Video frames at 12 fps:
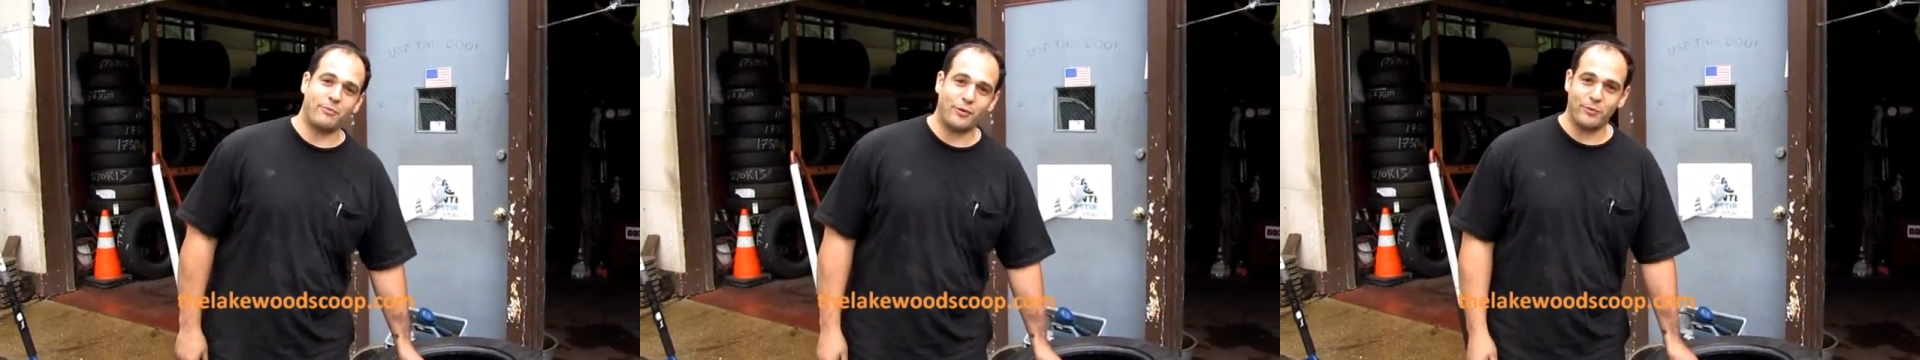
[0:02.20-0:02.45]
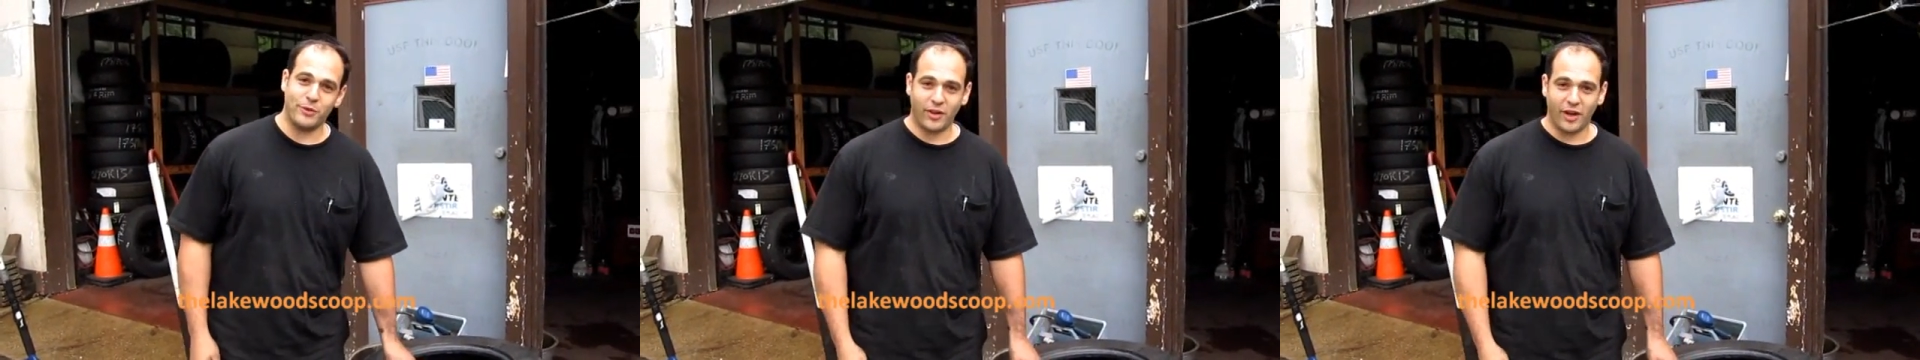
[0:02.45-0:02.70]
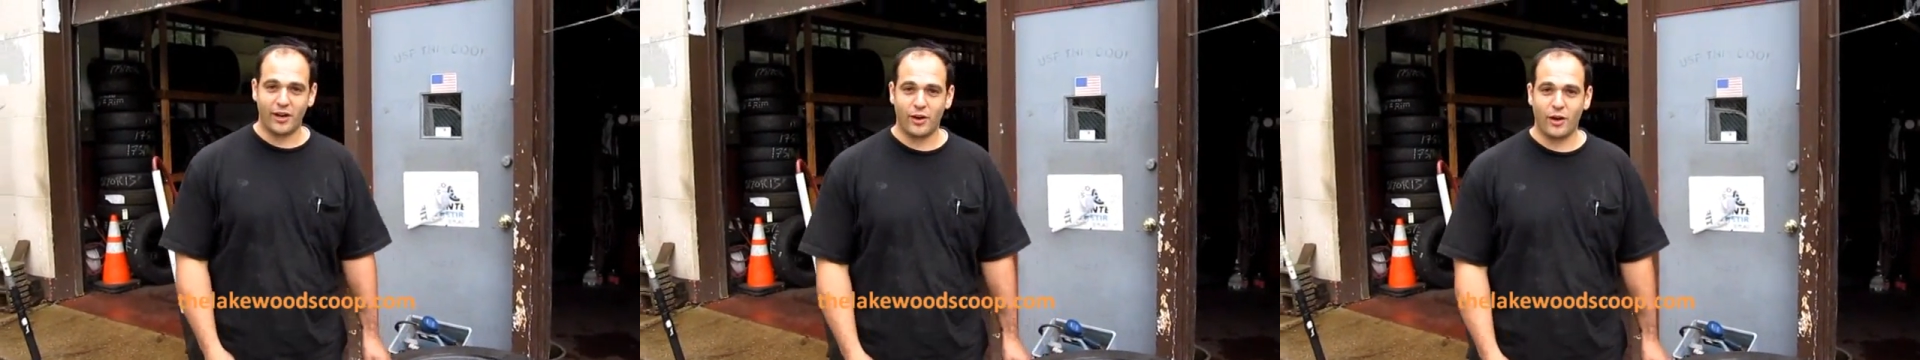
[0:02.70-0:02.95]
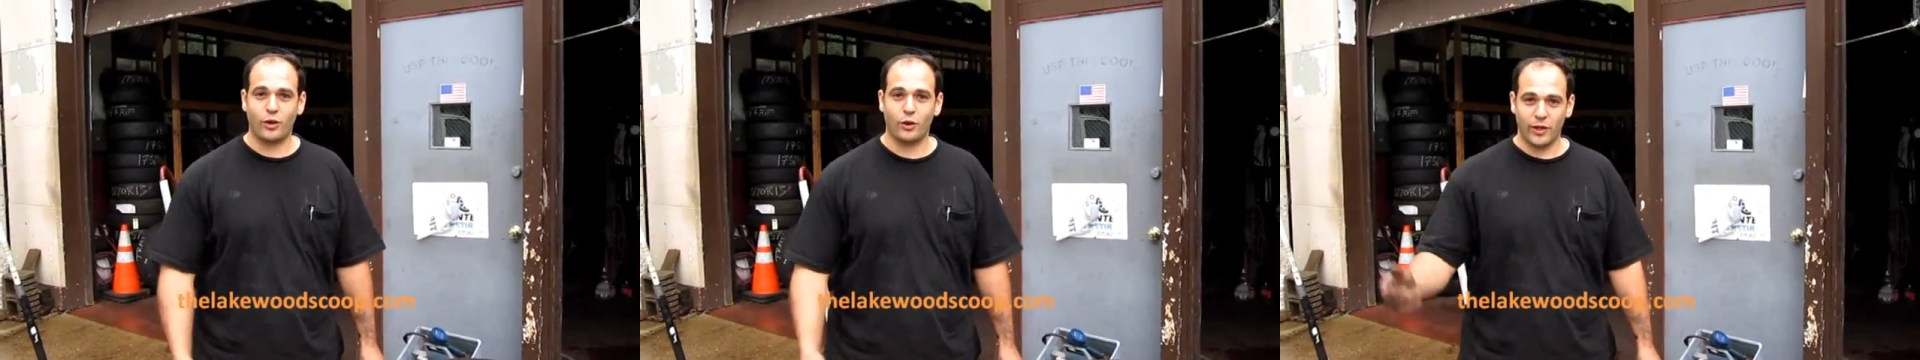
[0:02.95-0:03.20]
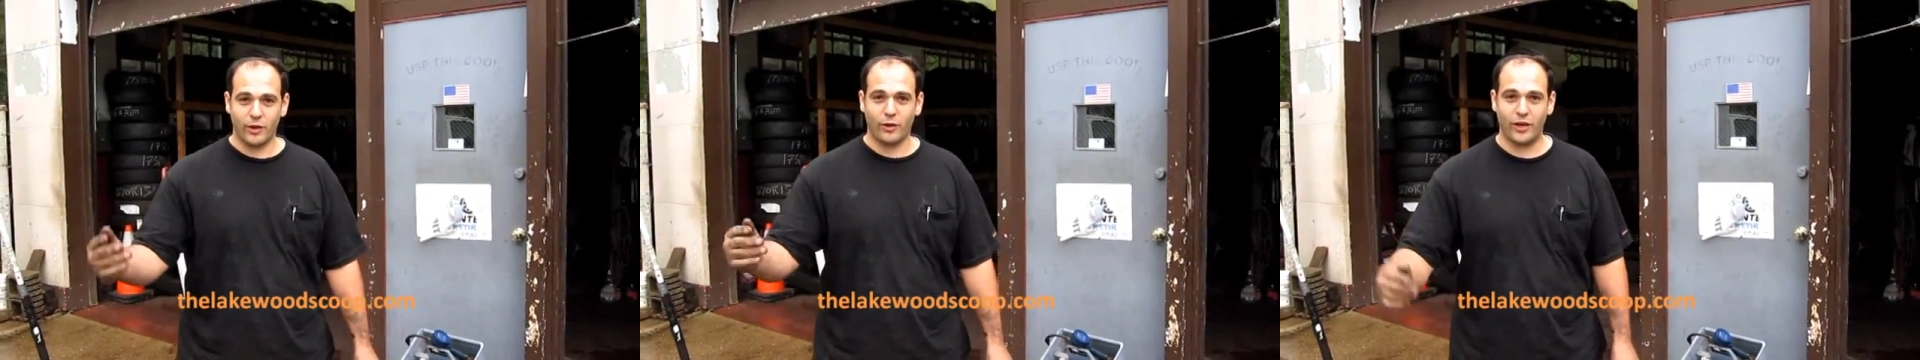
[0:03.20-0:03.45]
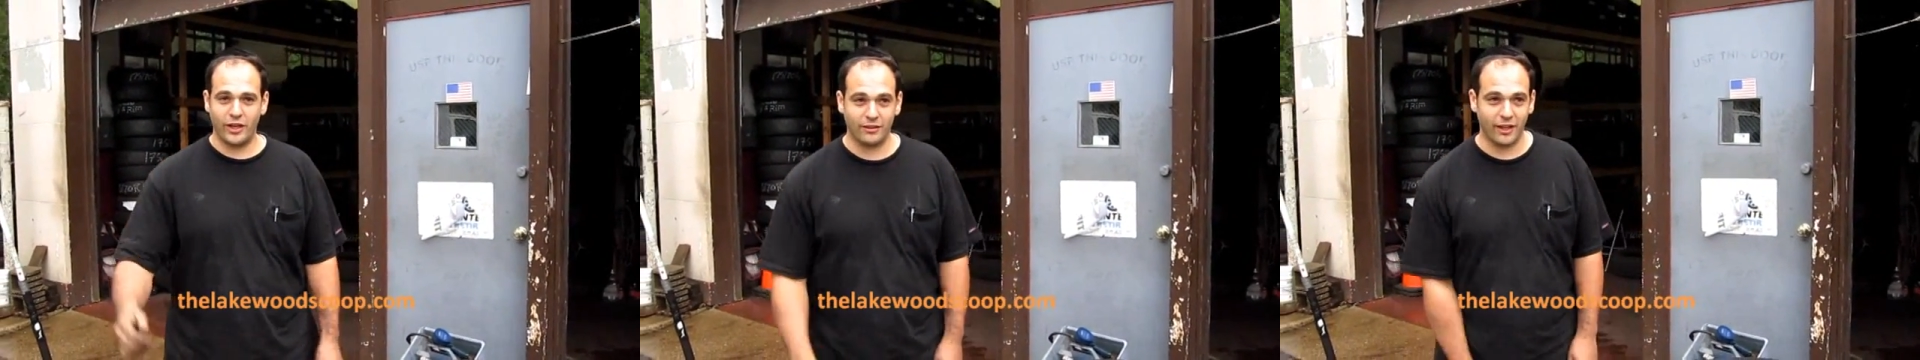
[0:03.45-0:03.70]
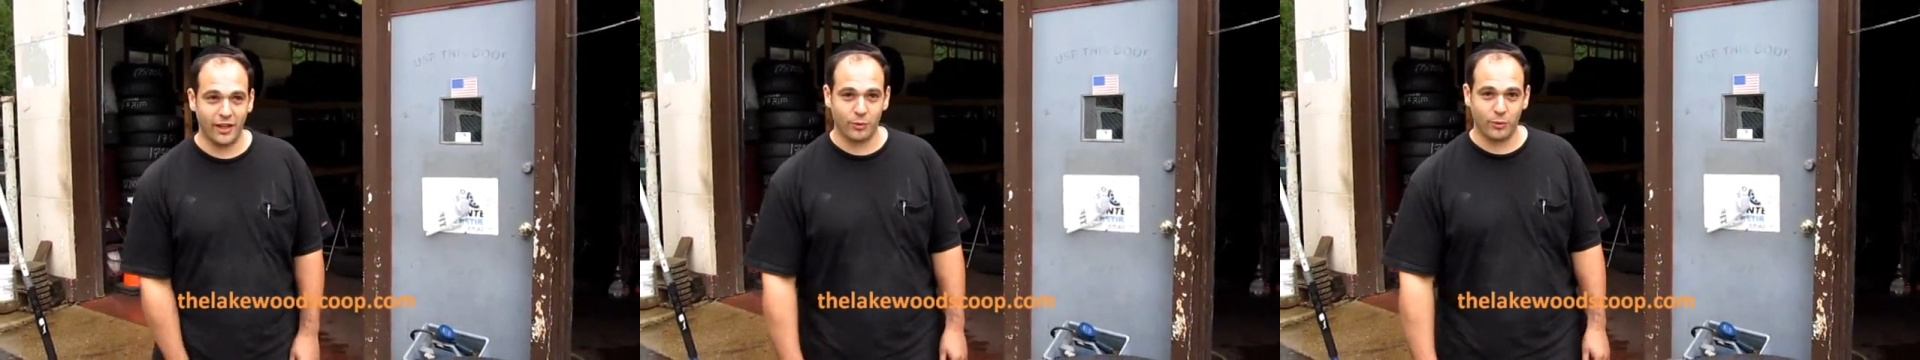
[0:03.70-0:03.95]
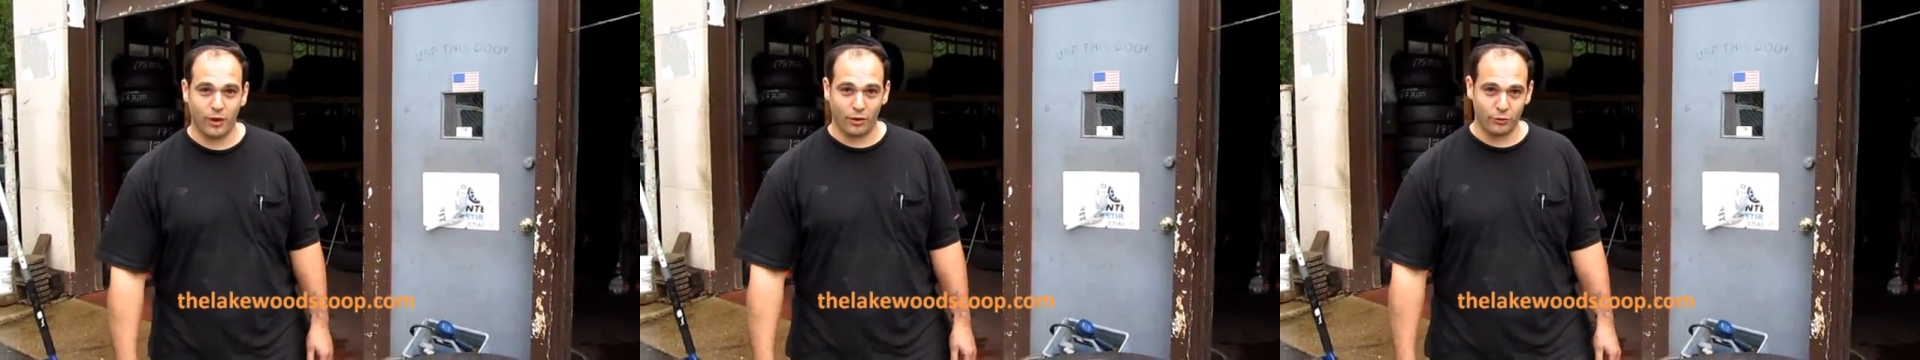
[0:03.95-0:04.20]
I'm from Retired Auto here in
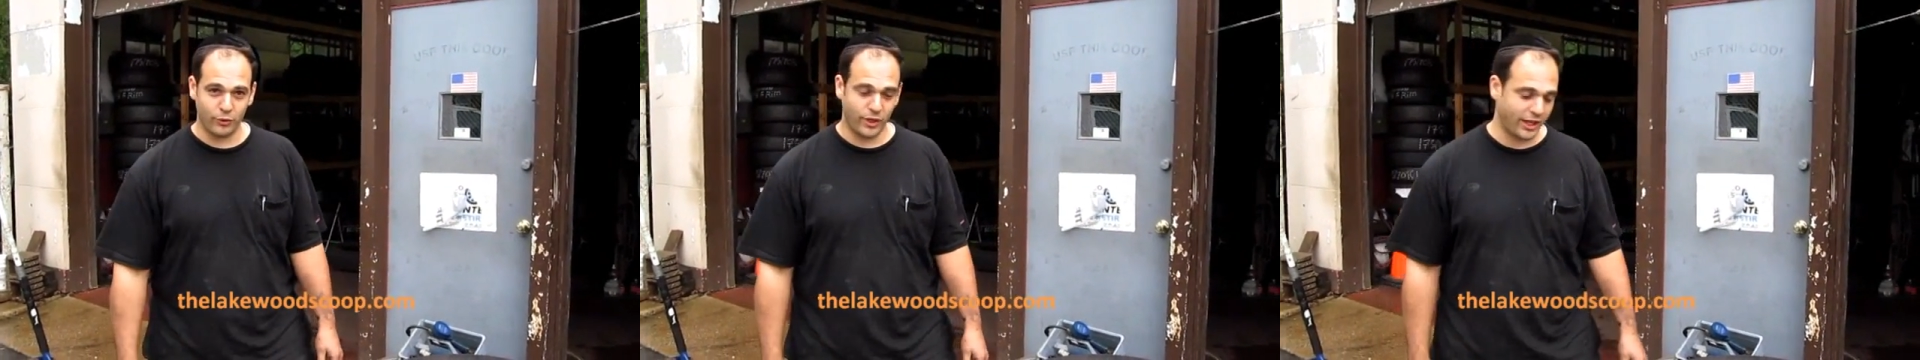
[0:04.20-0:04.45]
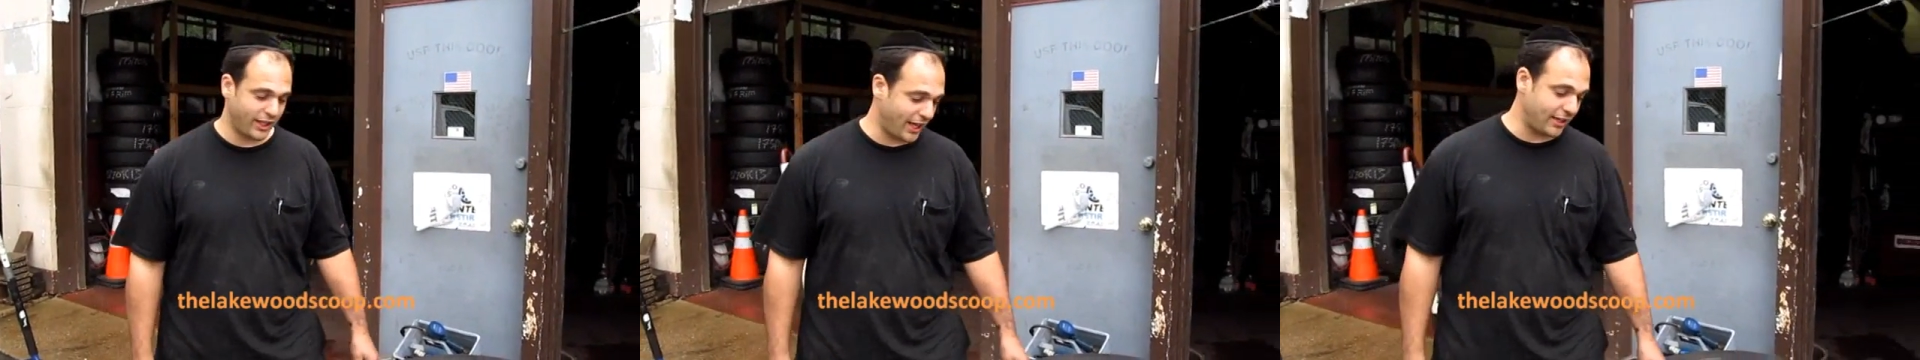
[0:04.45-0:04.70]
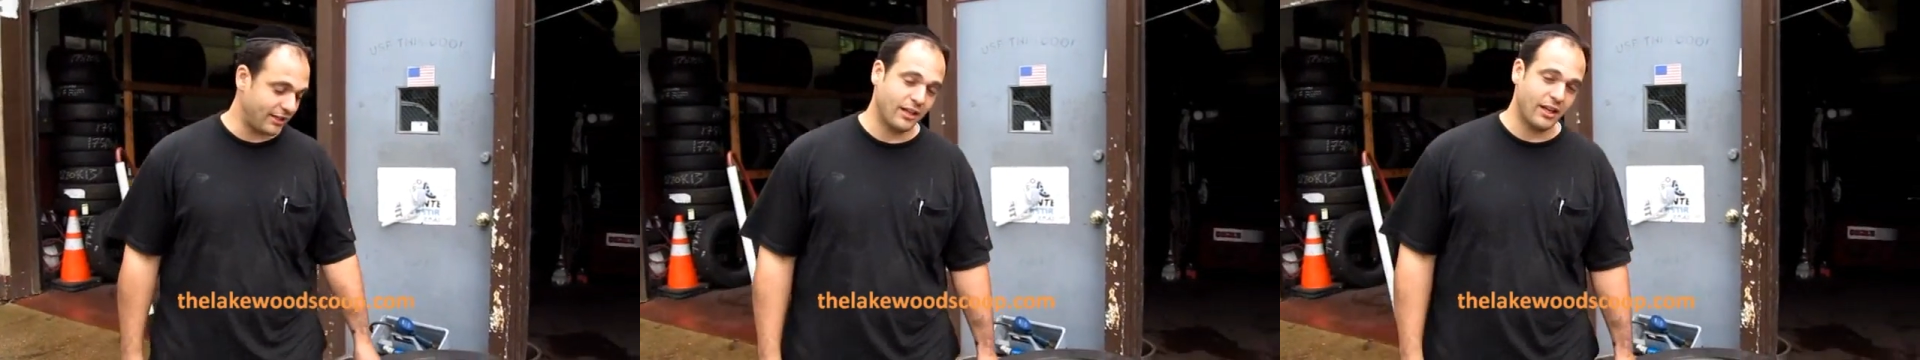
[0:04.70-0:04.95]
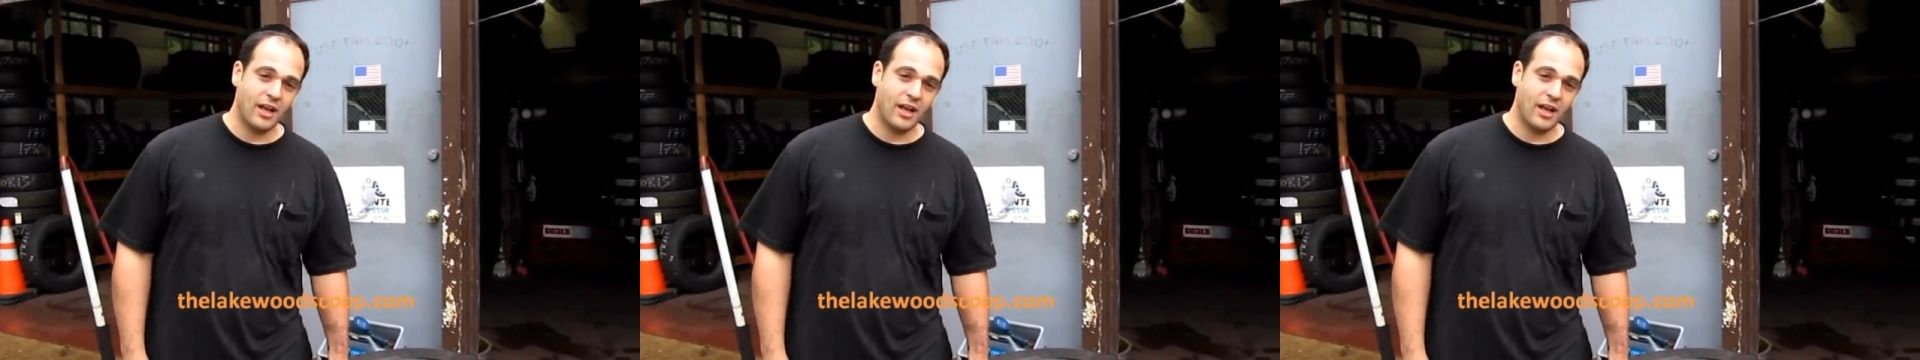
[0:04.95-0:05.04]
Lakewood on Route 88.